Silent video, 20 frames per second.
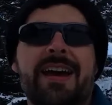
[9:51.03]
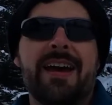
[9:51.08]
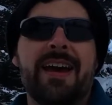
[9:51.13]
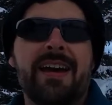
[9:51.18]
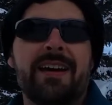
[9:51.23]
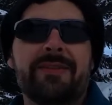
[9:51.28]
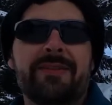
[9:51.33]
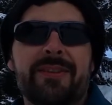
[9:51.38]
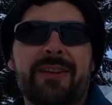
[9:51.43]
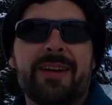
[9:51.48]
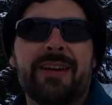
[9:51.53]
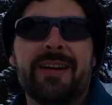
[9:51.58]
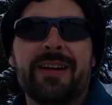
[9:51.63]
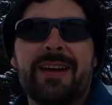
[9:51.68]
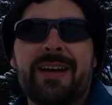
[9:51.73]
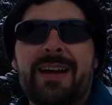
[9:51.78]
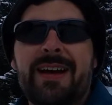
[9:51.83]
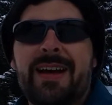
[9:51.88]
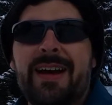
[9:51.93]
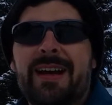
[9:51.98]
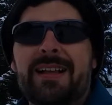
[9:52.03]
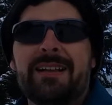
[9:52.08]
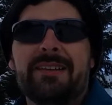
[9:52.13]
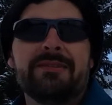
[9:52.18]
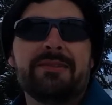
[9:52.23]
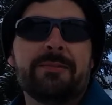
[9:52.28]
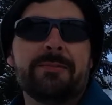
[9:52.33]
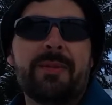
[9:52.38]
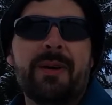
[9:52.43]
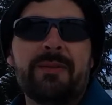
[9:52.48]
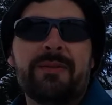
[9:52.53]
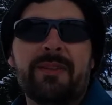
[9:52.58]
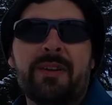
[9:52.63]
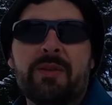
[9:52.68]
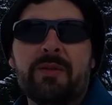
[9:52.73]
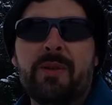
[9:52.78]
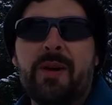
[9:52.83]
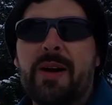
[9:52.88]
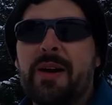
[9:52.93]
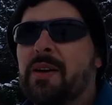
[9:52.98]
have. I lived in
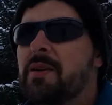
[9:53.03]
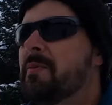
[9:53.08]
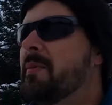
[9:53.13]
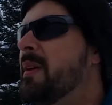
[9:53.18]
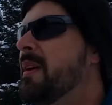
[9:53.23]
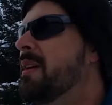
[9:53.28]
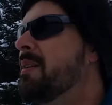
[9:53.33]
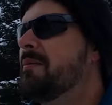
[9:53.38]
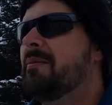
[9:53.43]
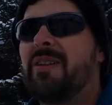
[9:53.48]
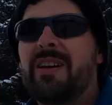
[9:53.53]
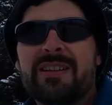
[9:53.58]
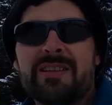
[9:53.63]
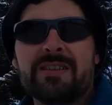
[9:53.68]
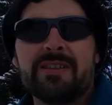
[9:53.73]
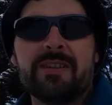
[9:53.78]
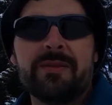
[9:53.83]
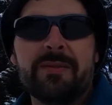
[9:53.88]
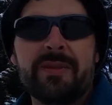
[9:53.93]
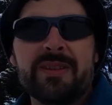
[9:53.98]
Buffalo, Wyoming, and Washington,